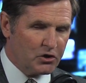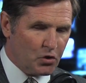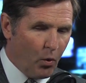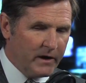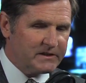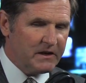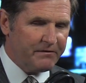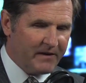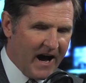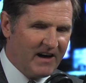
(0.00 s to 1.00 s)

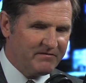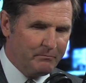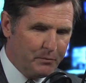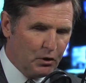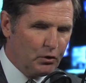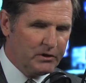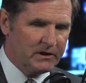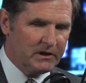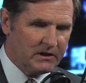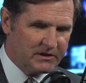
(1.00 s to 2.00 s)
25
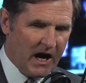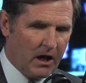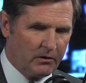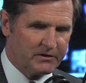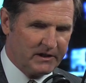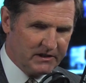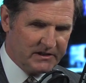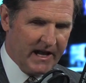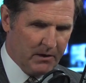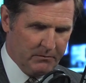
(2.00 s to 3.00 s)
billion dollars
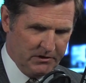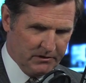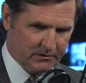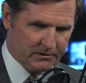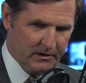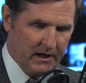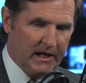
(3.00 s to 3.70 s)
in damages